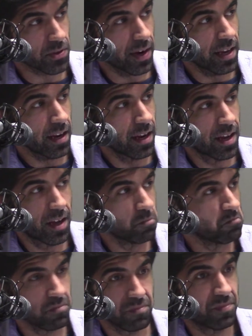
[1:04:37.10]
great.
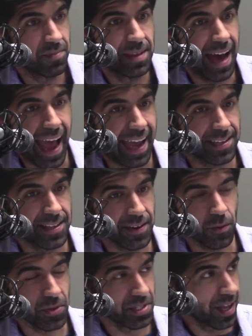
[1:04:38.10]
The
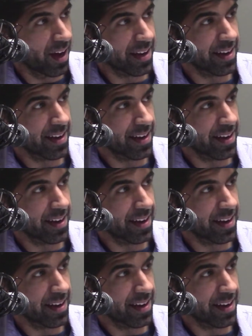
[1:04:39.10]
acting was not.